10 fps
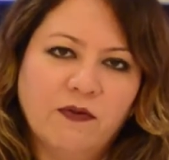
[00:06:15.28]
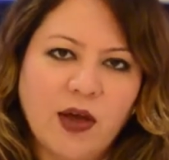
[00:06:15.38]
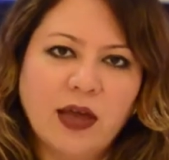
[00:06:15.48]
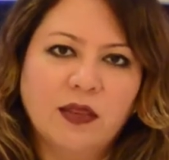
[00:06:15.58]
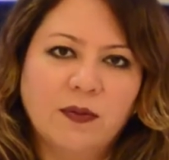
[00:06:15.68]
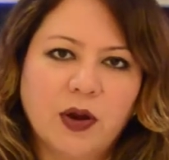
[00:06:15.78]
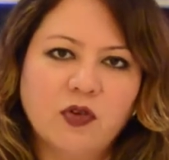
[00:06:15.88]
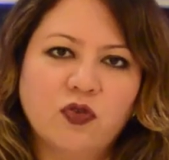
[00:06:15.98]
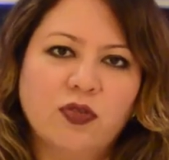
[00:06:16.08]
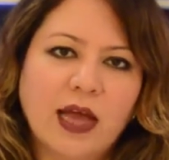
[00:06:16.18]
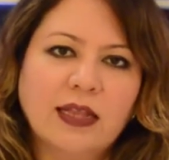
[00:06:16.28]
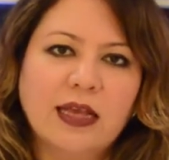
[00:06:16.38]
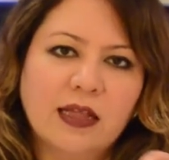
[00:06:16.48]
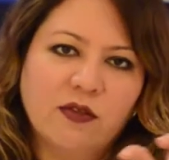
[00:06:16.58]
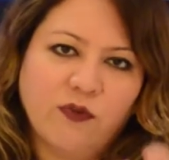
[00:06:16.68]
find the brush that
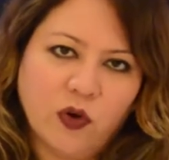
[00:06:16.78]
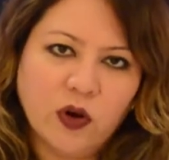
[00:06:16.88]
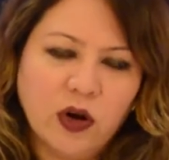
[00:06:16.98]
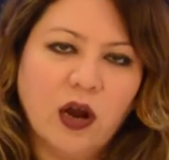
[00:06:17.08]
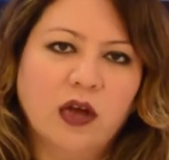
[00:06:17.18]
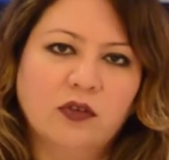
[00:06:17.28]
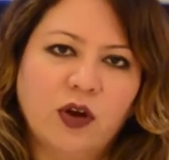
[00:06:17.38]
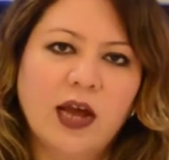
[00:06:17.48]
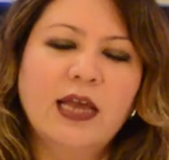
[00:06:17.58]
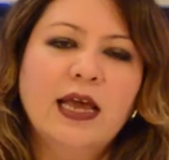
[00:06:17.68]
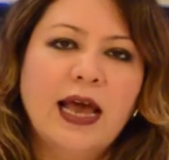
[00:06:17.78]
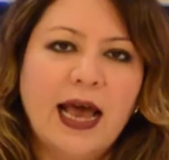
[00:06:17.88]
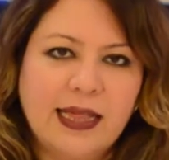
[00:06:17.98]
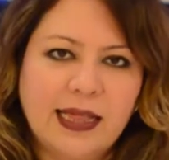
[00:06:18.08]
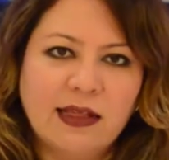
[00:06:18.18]
is for dry
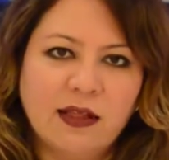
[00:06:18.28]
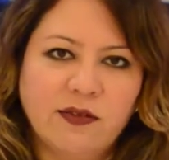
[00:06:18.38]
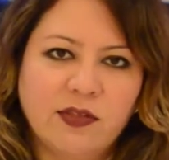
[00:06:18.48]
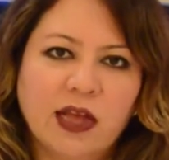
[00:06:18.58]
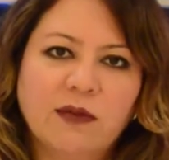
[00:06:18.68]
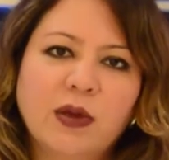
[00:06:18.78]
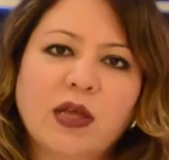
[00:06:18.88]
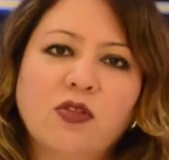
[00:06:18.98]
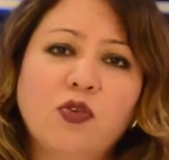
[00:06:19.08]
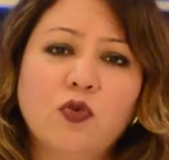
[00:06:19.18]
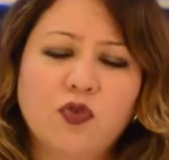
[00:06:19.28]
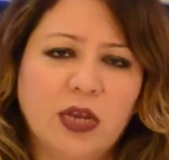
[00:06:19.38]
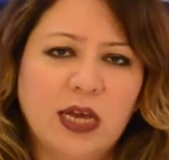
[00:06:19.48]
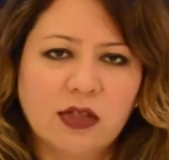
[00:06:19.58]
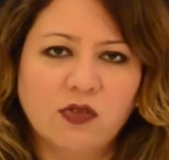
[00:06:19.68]
and sensitive skin, because
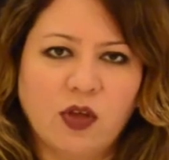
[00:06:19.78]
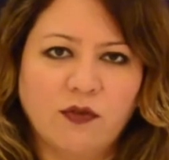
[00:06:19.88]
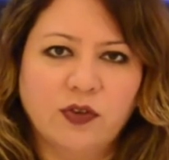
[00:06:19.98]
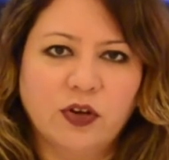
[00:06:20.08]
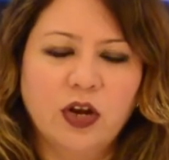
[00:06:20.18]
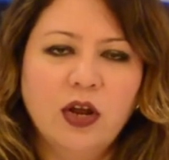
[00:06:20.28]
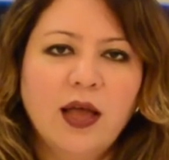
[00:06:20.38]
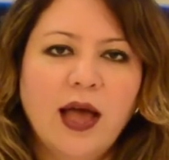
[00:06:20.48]
usually it's softer.